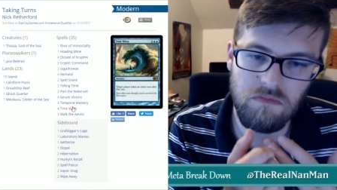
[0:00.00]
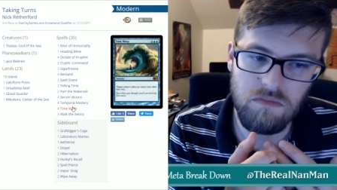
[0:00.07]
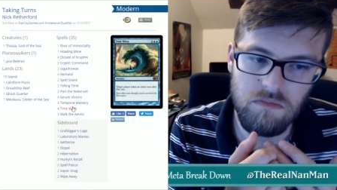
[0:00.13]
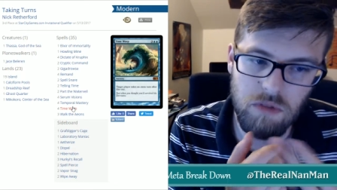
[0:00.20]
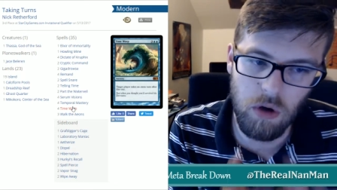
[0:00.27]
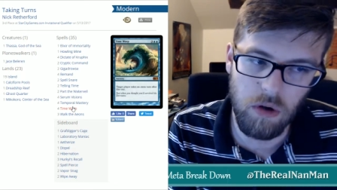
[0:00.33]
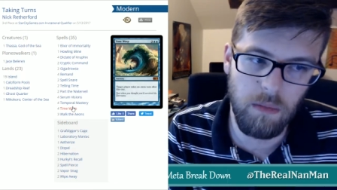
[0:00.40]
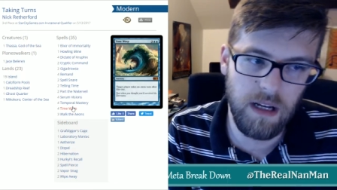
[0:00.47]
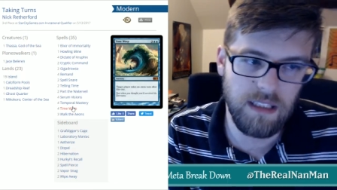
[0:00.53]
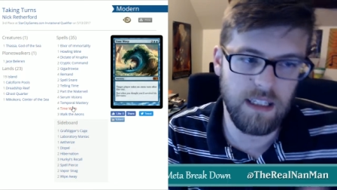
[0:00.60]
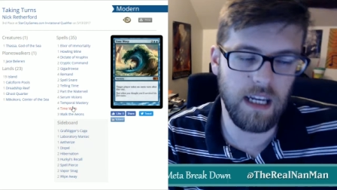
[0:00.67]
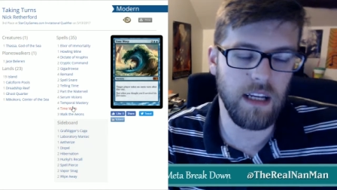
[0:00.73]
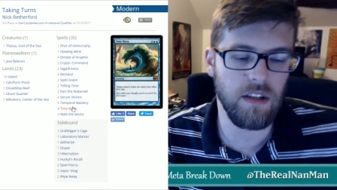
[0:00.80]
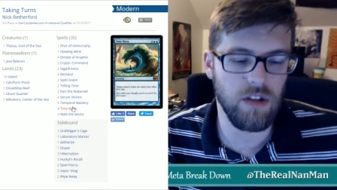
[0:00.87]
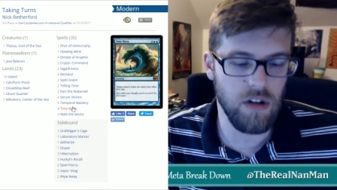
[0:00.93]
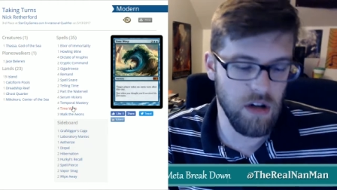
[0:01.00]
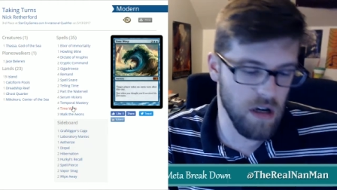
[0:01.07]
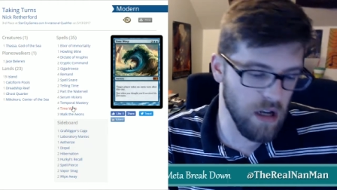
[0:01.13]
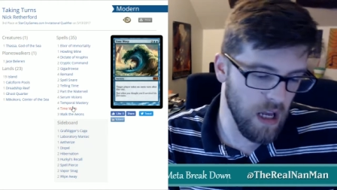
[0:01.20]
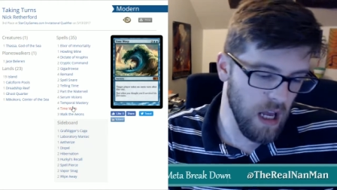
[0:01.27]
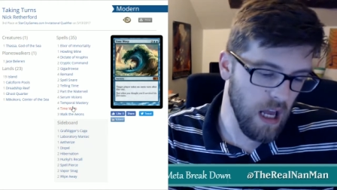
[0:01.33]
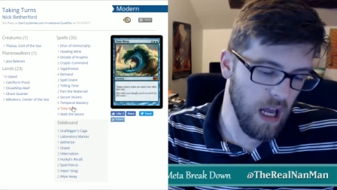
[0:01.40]
Go to my second turn,
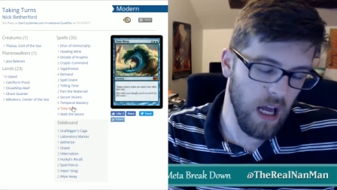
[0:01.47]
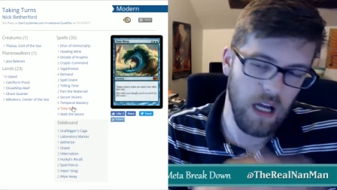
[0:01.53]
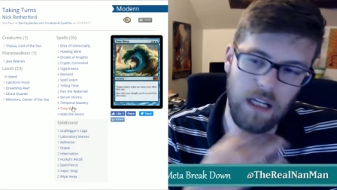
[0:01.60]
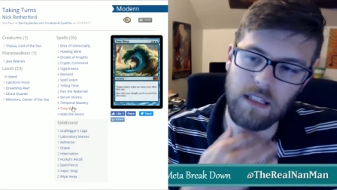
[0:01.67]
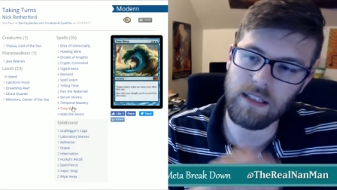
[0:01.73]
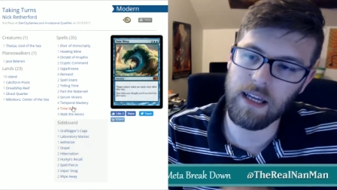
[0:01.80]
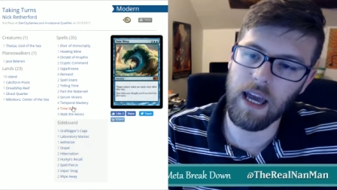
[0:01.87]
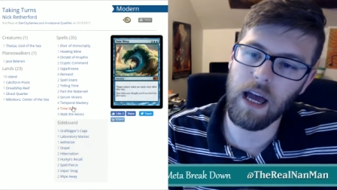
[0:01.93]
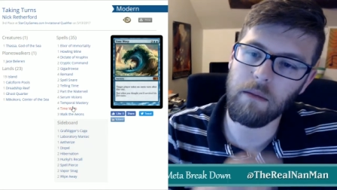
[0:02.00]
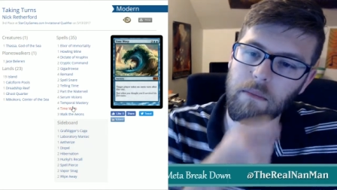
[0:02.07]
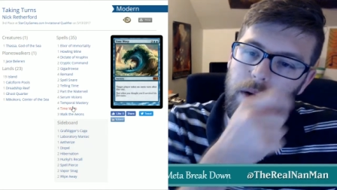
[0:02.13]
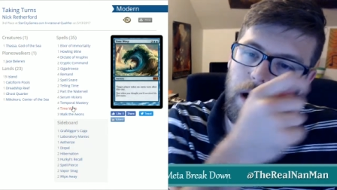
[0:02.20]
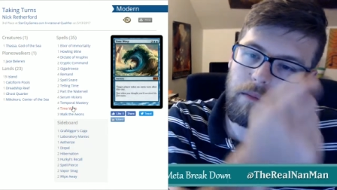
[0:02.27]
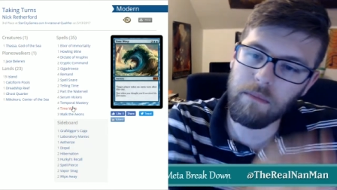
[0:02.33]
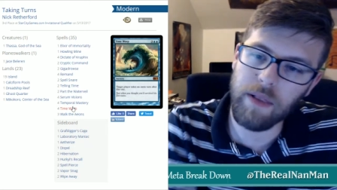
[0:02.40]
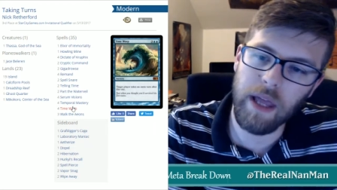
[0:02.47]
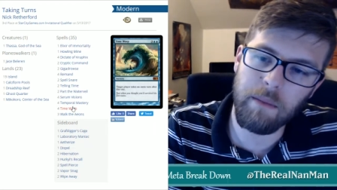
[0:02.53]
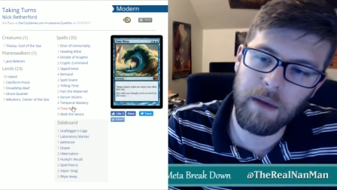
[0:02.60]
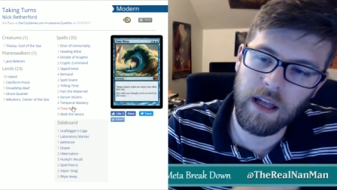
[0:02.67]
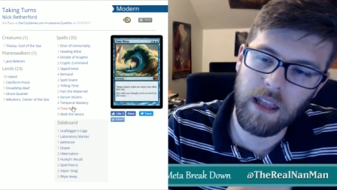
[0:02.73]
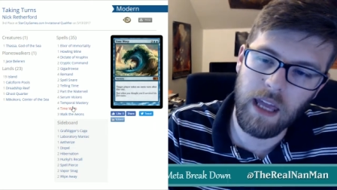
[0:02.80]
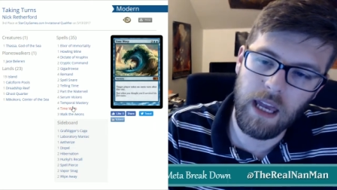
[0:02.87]
untap, play
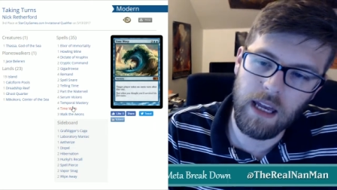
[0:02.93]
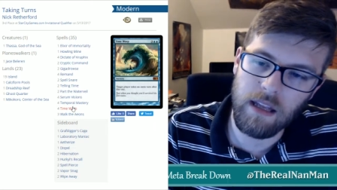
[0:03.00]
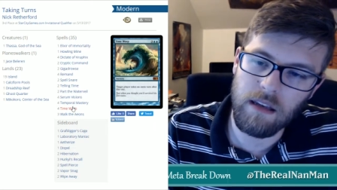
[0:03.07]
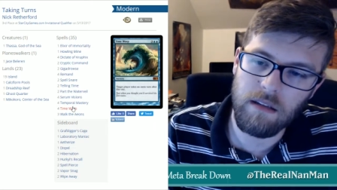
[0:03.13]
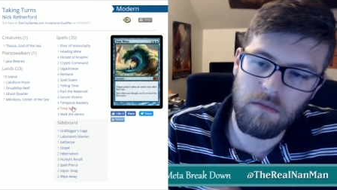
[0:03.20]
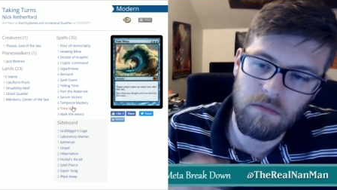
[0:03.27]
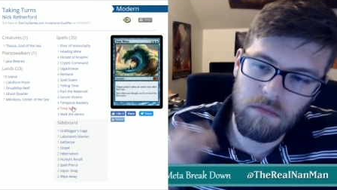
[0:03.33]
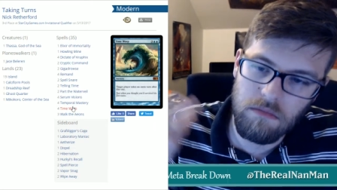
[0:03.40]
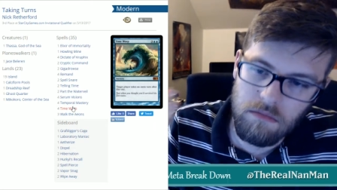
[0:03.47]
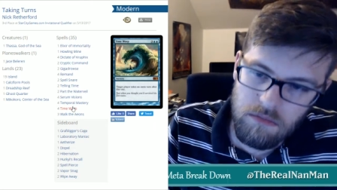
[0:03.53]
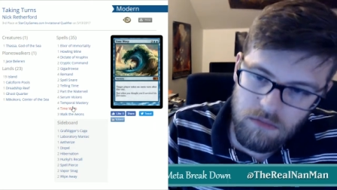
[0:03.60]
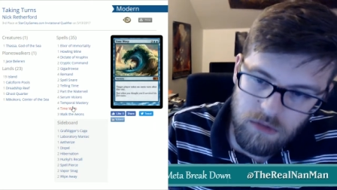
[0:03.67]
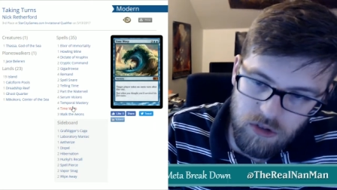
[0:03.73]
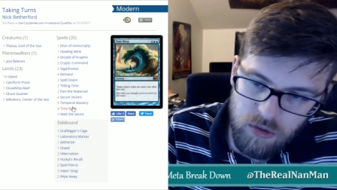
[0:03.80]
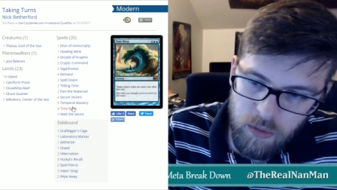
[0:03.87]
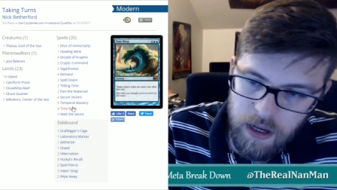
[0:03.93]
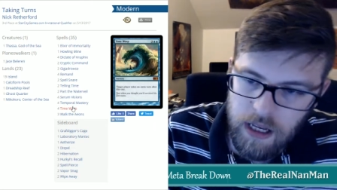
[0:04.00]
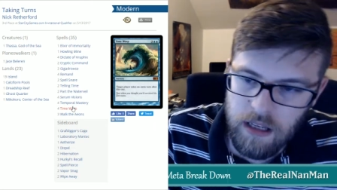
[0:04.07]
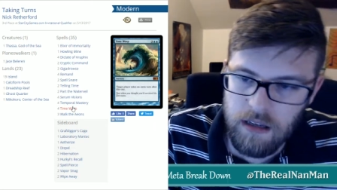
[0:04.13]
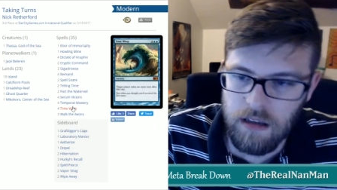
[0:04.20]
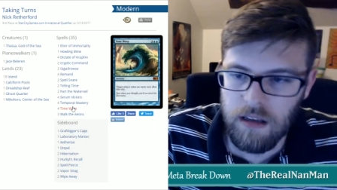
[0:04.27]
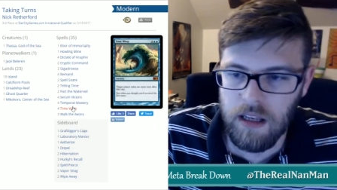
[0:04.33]
my land. Sweet,
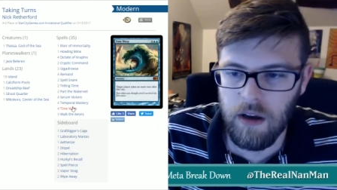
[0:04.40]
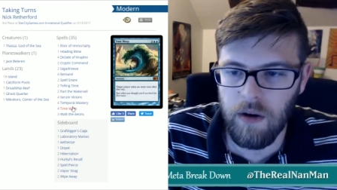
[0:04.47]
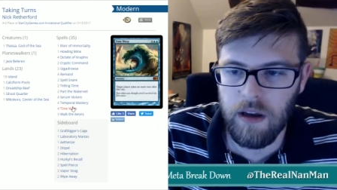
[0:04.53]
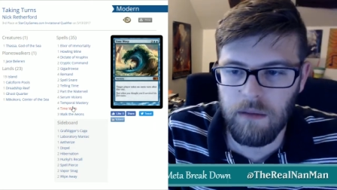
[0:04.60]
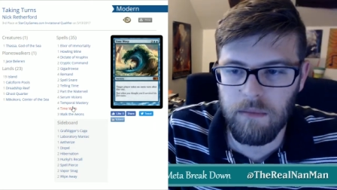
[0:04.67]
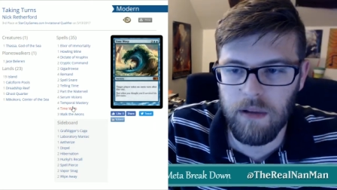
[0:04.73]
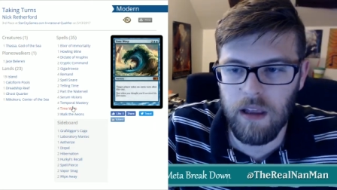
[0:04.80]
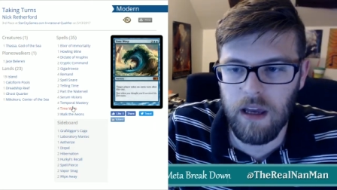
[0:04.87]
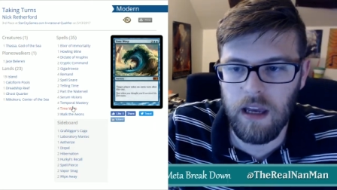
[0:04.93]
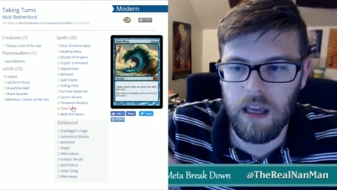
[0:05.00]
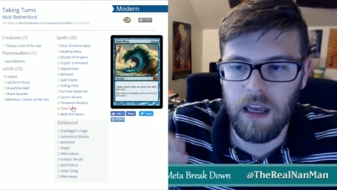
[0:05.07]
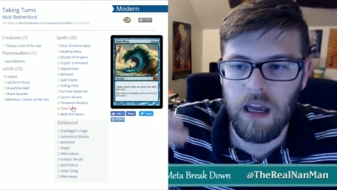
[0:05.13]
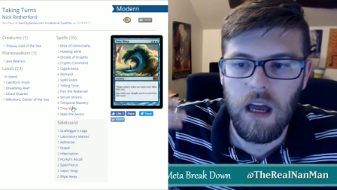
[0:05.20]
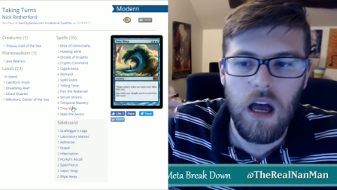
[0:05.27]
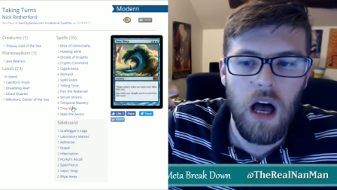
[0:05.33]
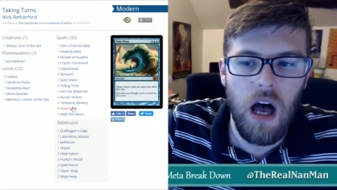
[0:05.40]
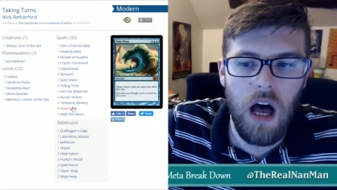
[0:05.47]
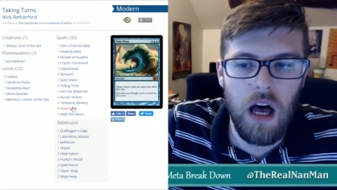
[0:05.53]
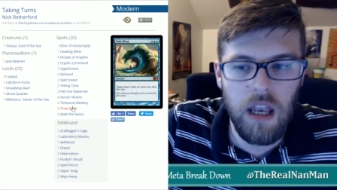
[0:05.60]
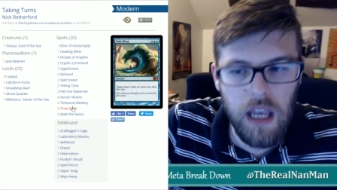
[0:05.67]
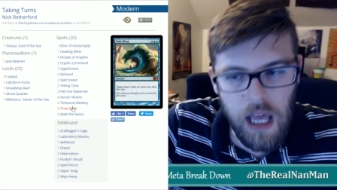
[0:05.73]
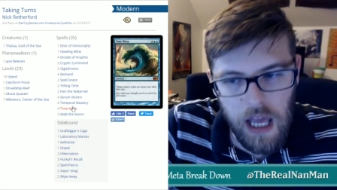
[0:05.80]
now I can play
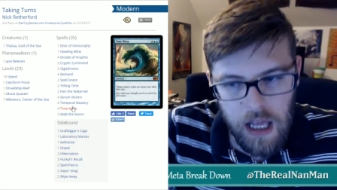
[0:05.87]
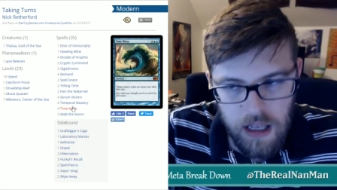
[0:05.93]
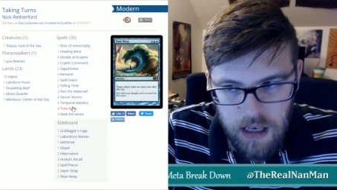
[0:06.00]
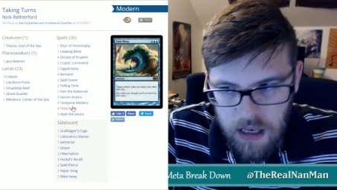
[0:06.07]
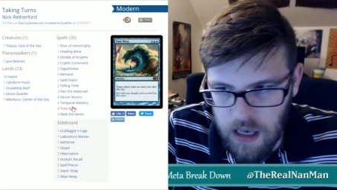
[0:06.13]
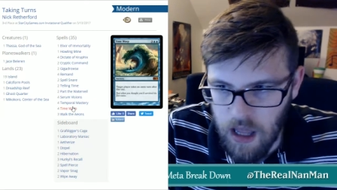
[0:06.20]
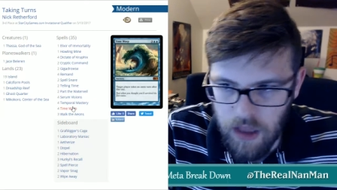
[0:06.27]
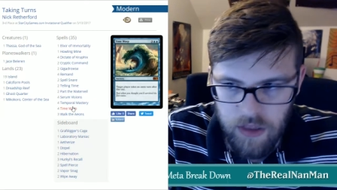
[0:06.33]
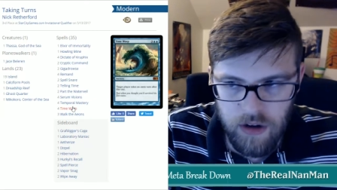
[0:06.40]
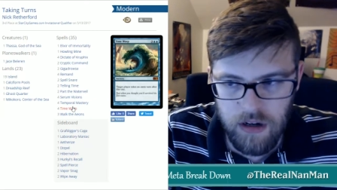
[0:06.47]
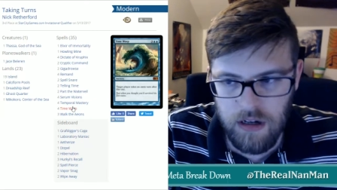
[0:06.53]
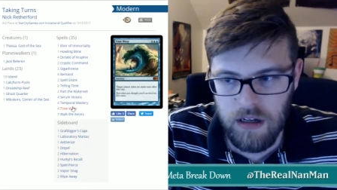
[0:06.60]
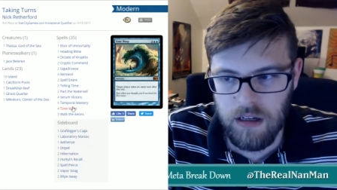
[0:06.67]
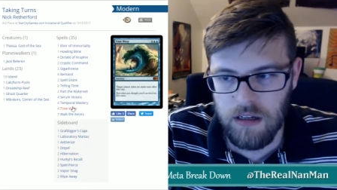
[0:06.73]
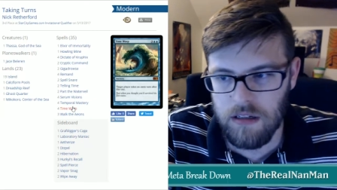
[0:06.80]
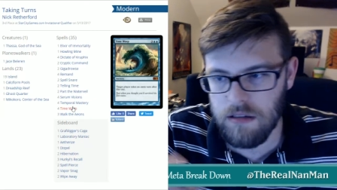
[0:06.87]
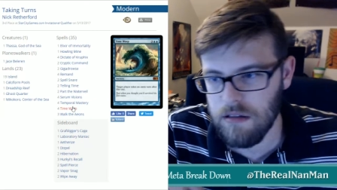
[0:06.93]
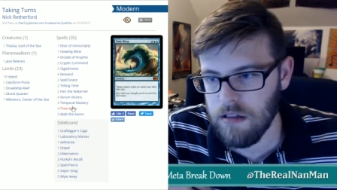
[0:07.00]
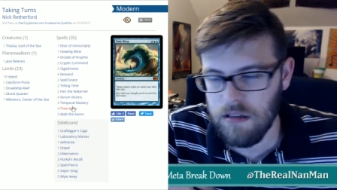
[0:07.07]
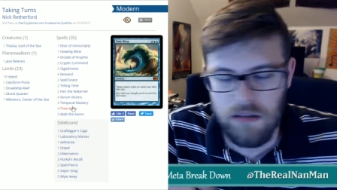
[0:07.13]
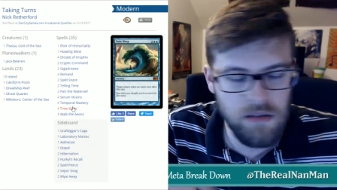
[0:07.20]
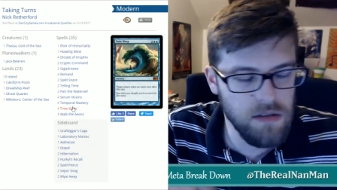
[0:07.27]
another
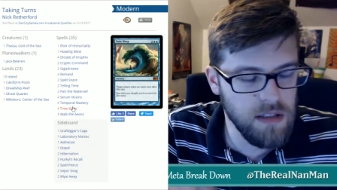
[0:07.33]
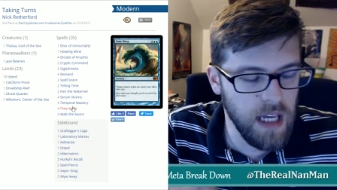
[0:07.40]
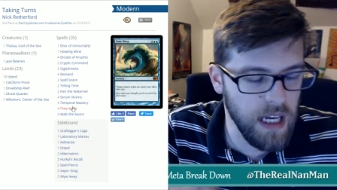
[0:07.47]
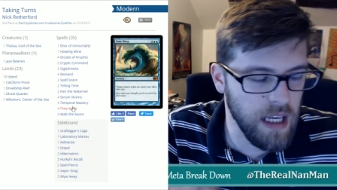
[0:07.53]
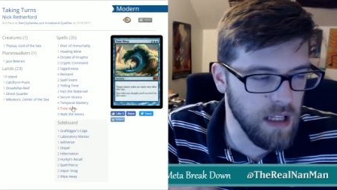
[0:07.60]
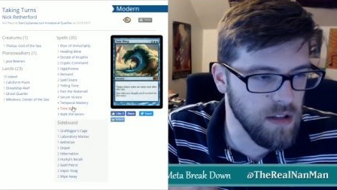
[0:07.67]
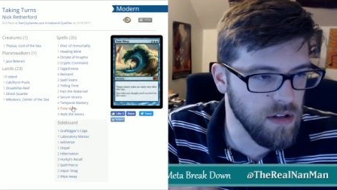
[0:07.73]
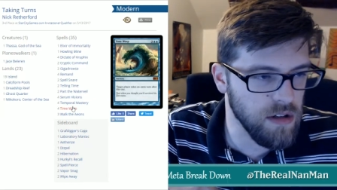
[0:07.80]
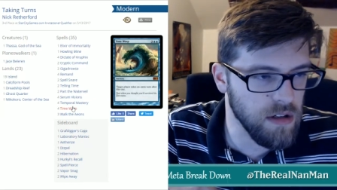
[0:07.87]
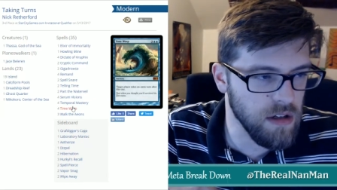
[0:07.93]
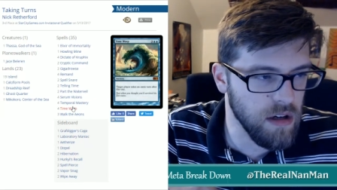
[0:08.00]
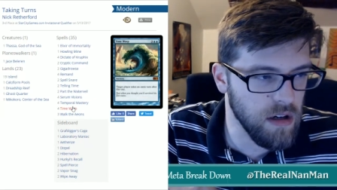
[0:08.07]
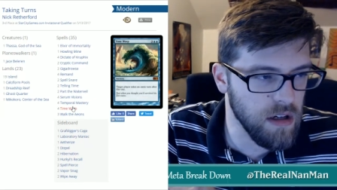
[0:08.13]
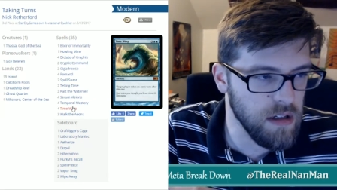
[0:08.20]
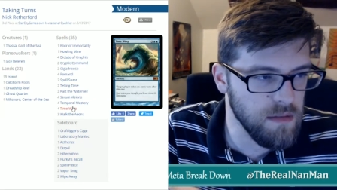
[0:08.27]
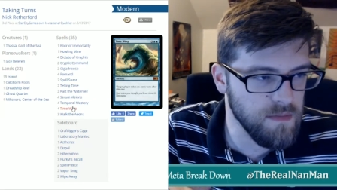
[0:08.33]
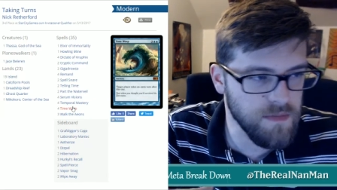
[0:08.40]
taking turn card.